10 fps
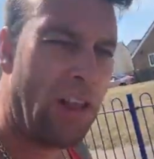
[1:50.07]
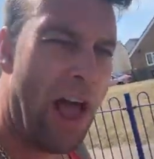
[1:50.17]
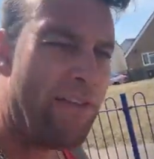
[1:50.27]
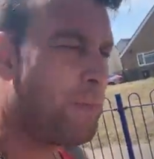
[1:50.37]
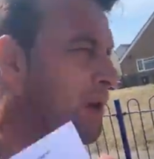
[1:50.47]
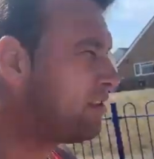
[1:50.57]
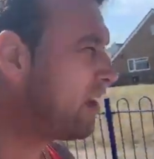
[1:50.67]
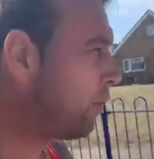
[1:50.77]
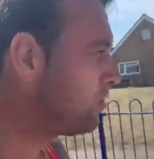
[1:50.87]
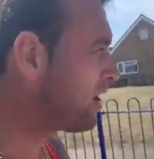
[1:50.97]
like everybody to
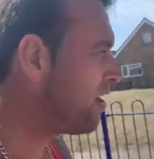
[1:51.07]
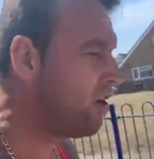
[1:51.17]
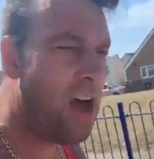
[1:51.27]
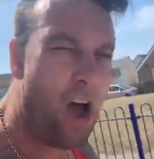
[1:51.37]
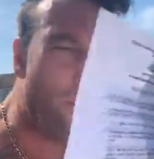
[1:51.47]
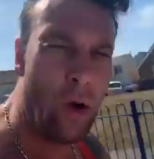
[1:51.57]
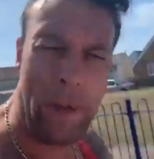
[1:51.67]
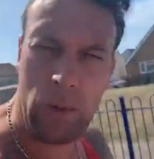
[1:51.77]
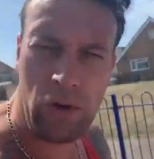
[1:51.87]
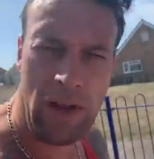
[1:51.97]
know what's going on. I hope more
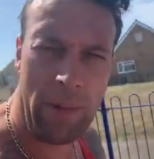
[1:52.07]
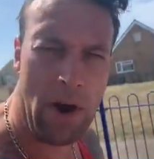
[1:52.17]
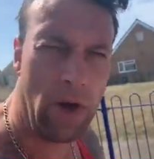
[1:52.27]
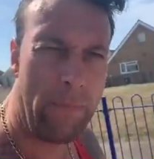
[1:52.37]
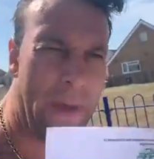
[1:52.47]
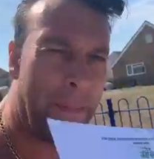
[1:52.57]
people can come along and be a